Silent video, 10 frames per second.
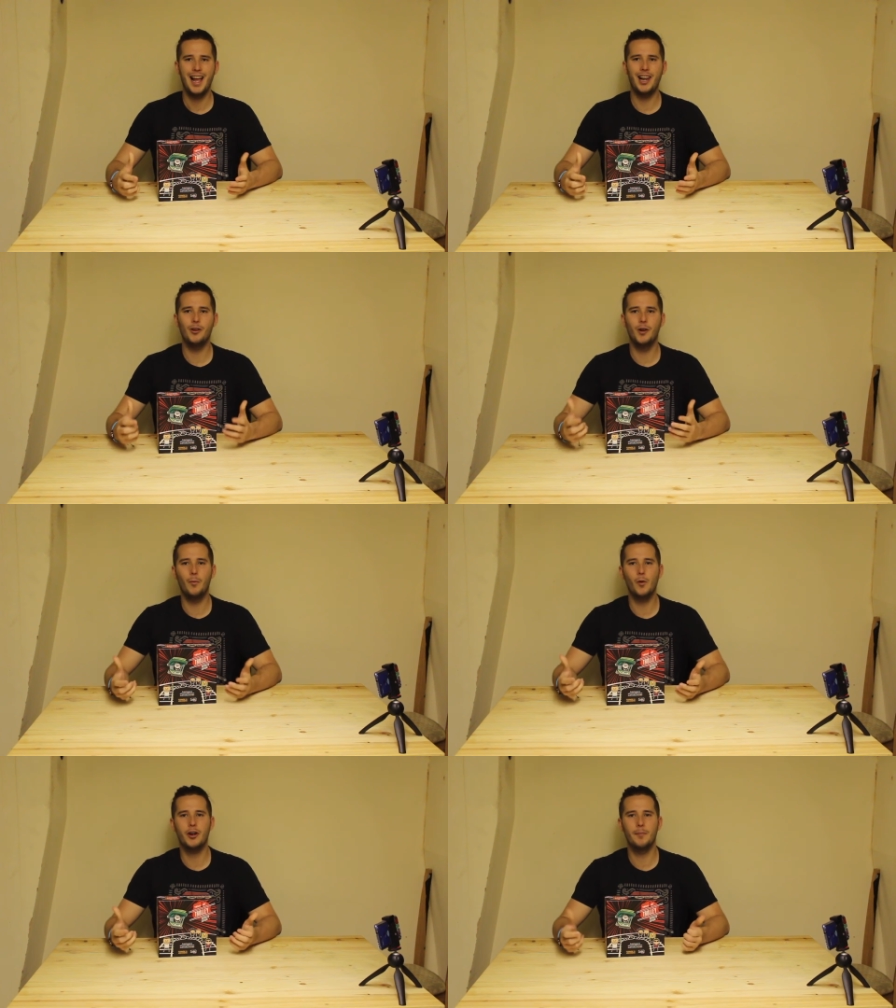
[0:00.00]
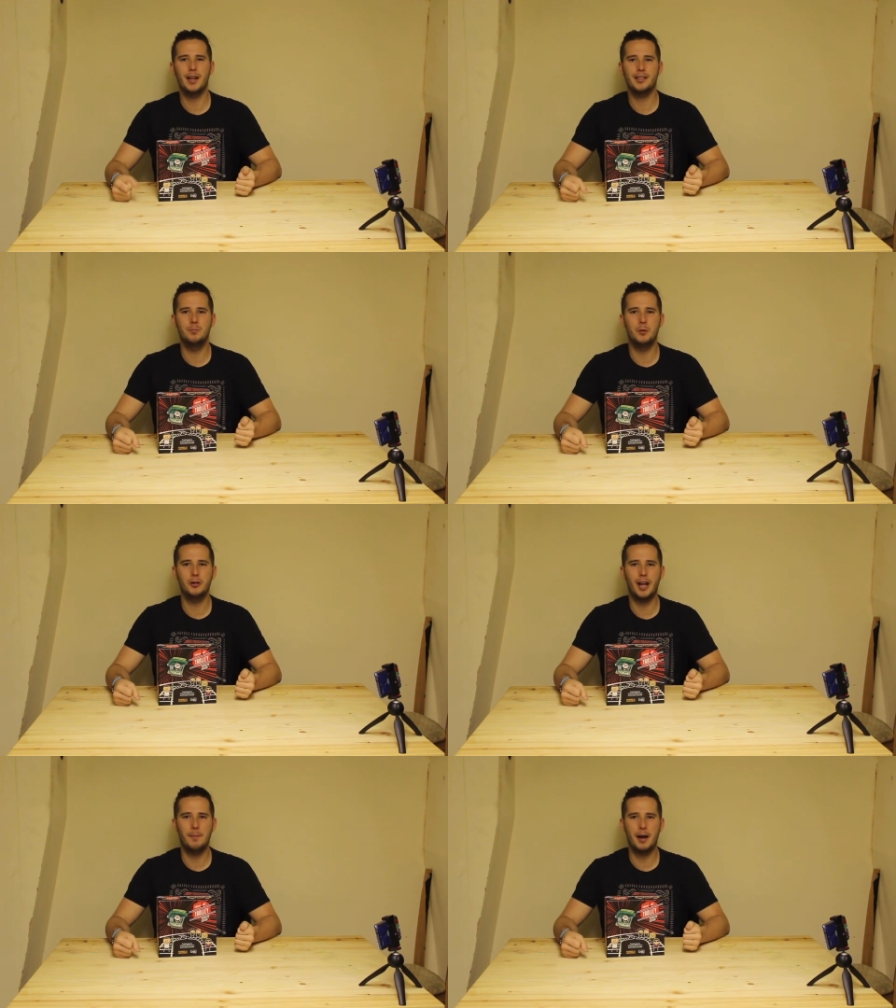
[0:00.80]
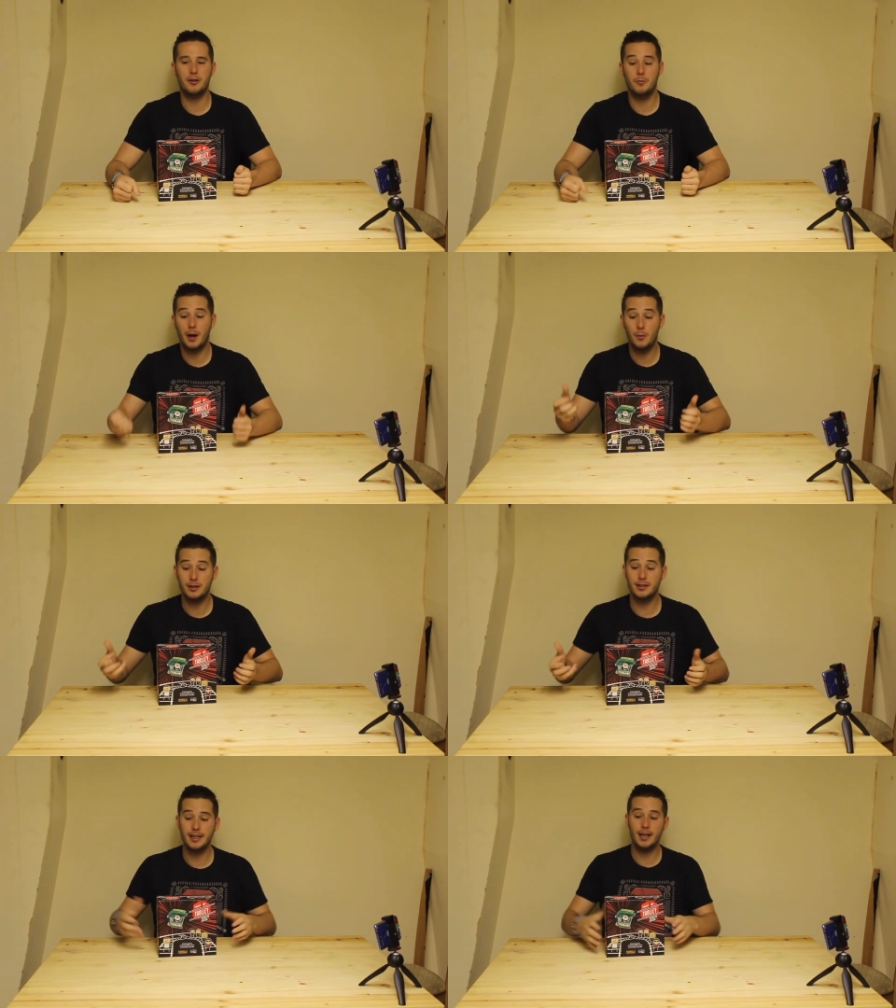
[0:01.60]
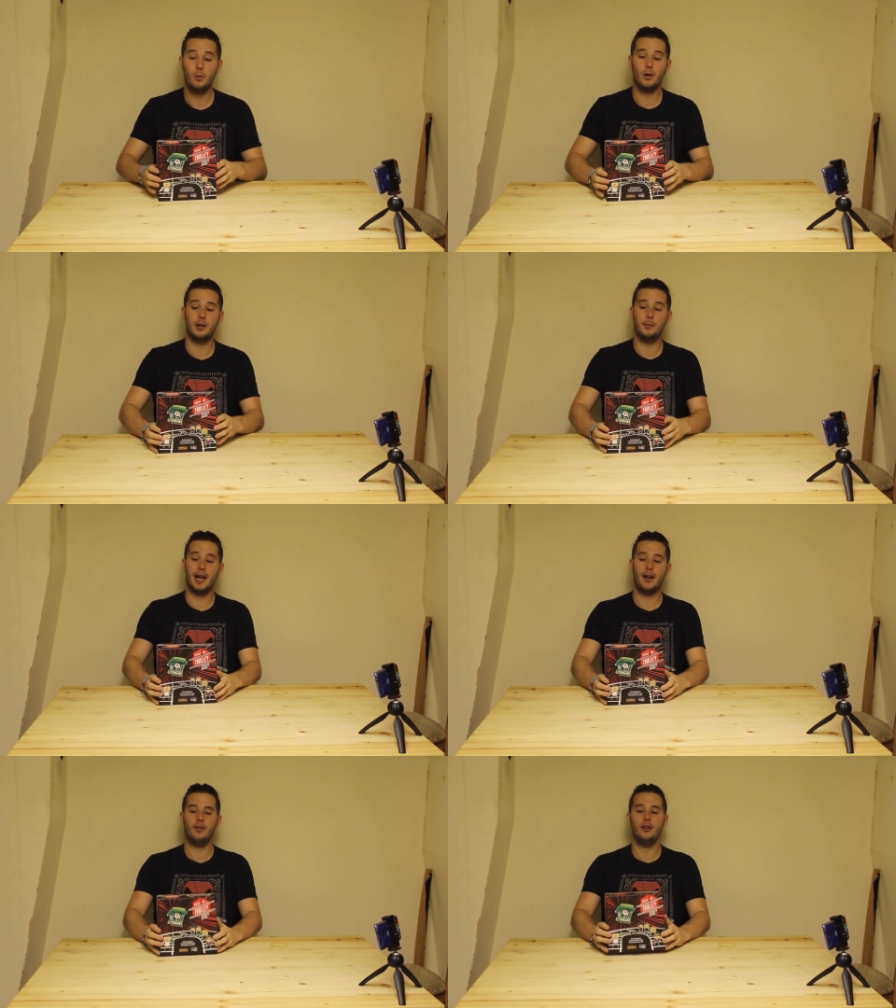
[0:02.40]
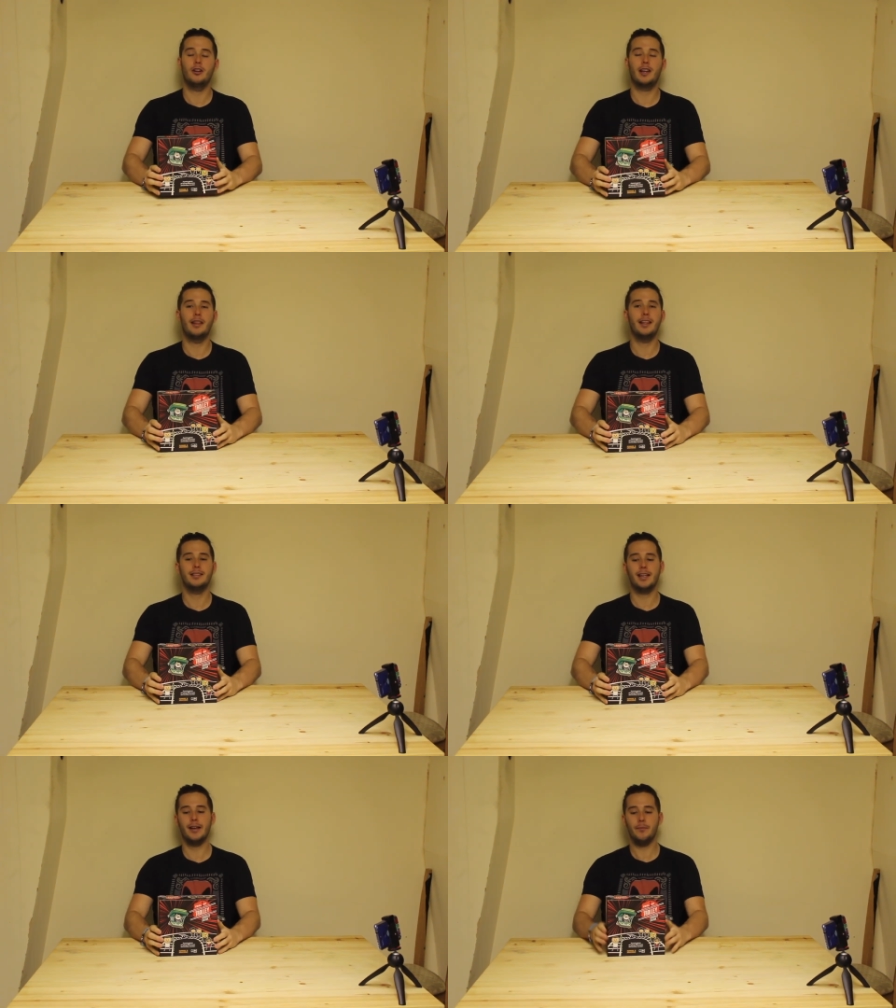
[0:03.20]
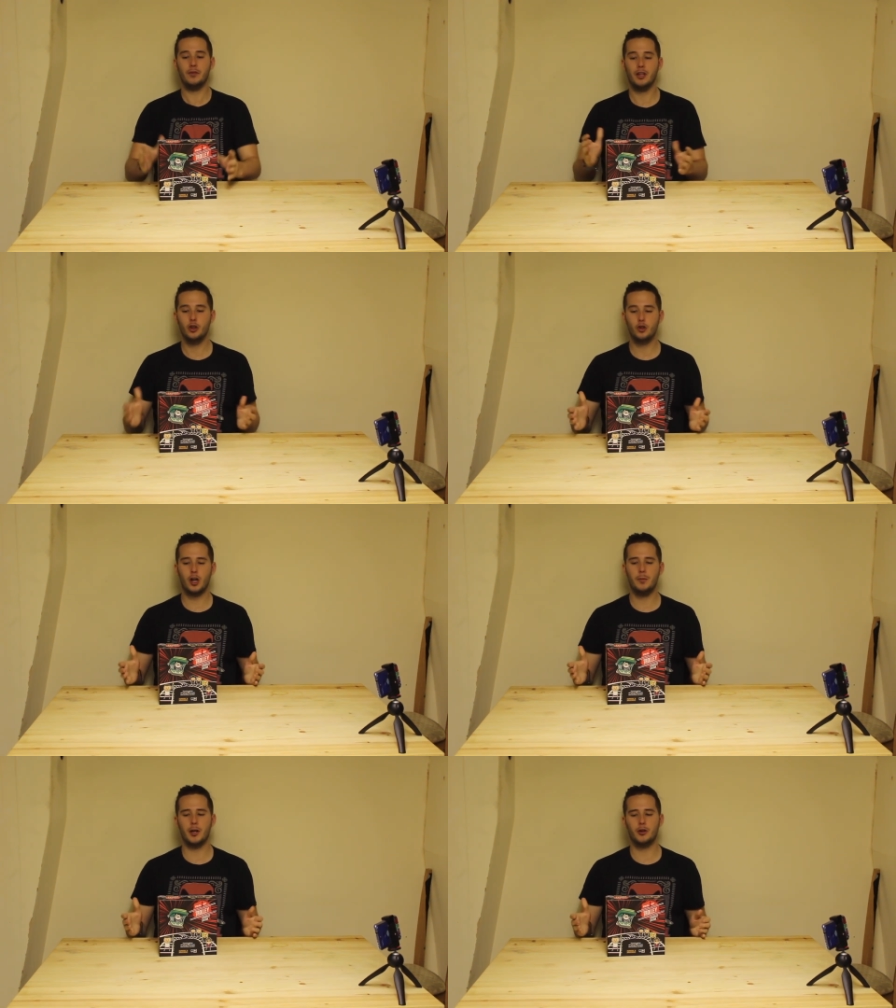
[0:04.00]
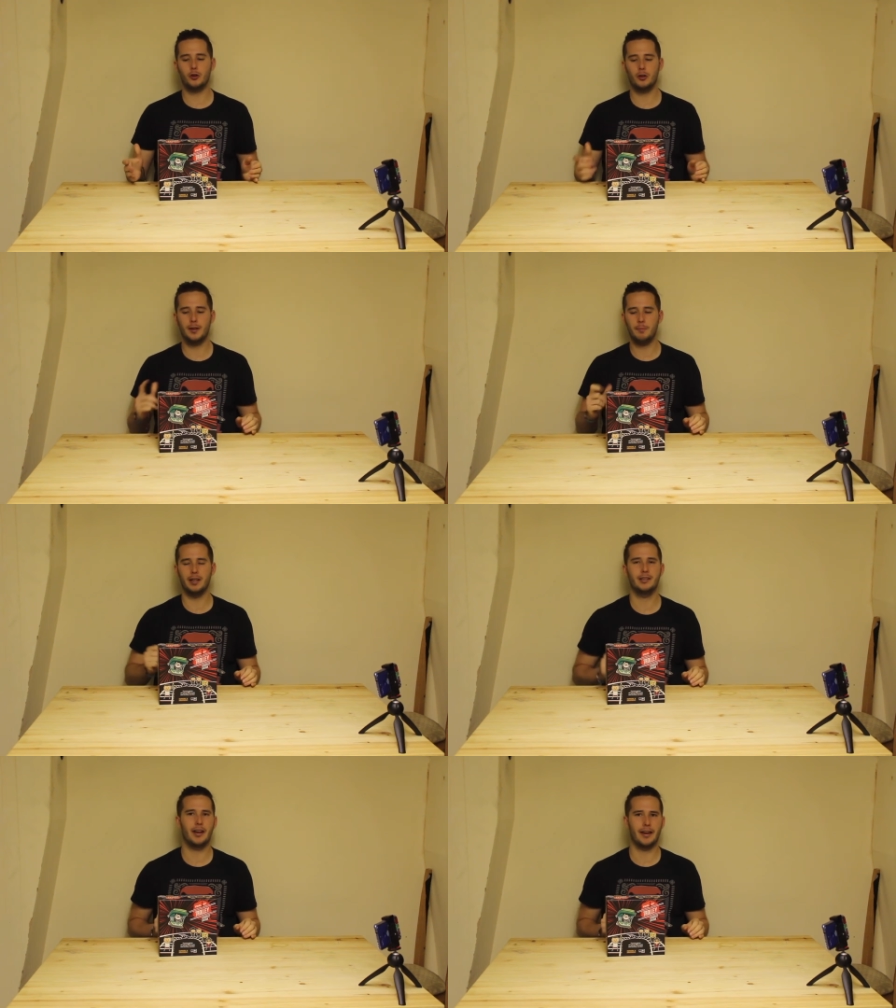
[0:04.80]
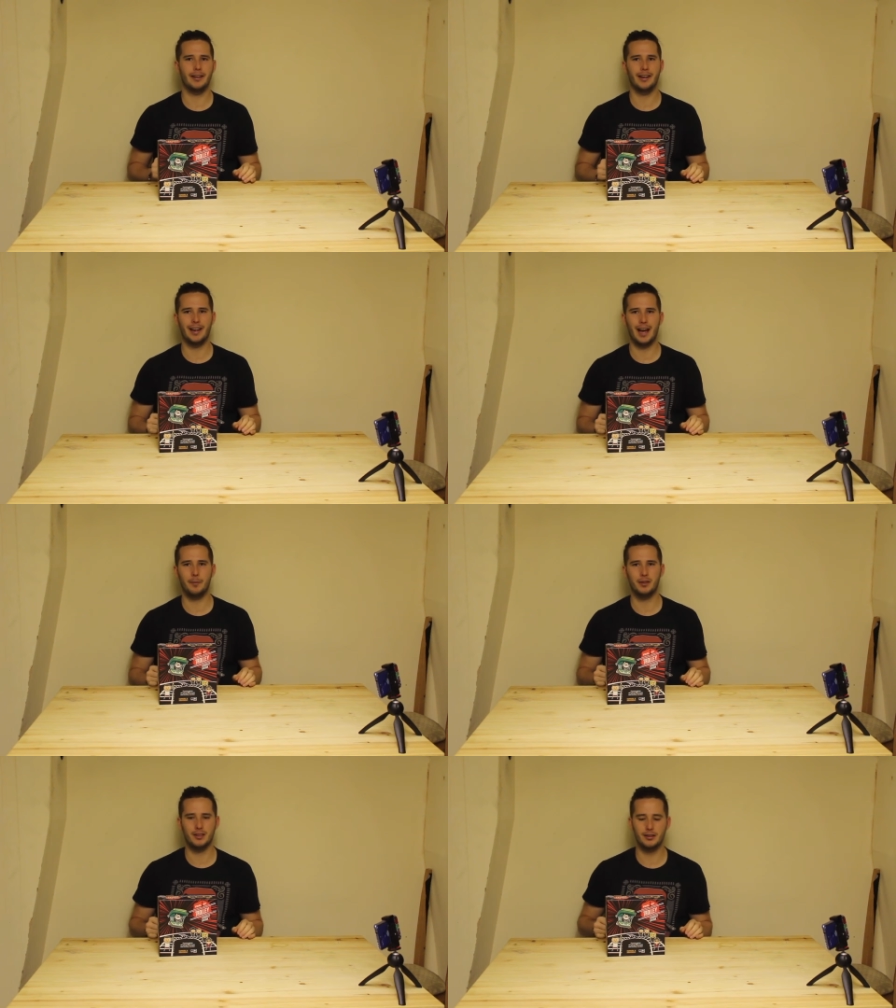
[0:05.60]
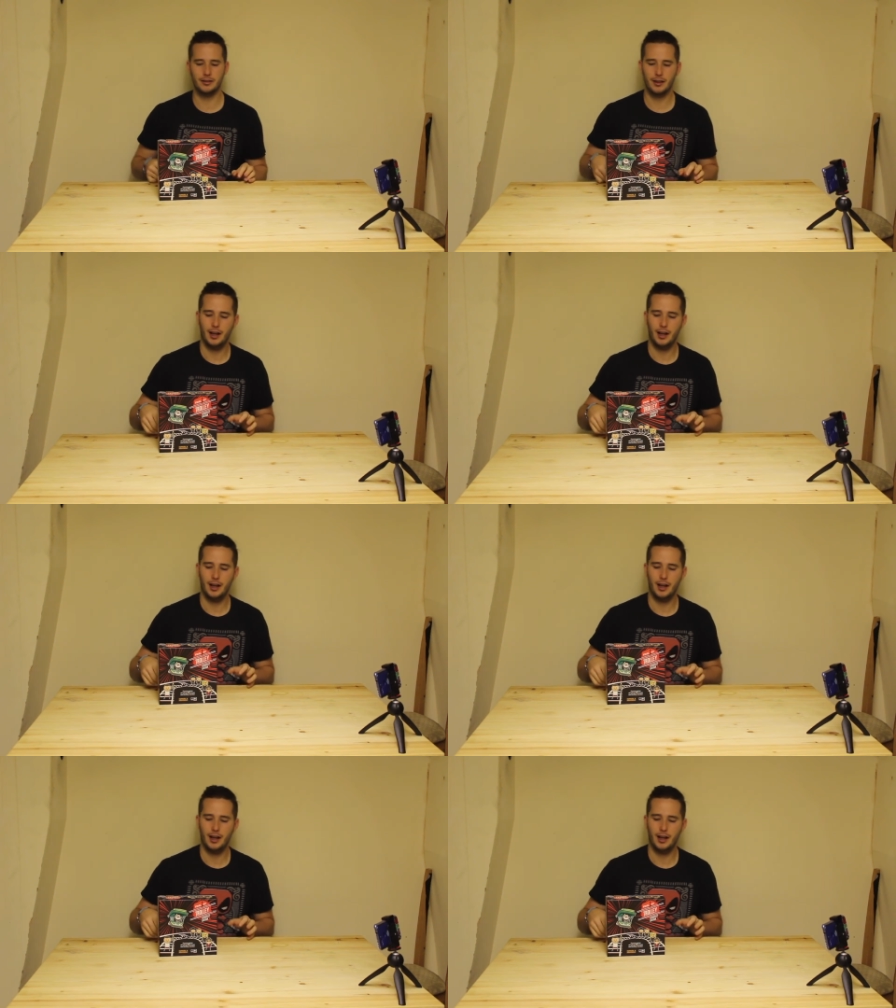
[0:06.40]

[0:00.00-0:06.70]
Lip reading: Hello and welcome back to Board Game Acrobat, where today we're going to be having a look at this game, Trial by Trolley by Cyanide and Happiness.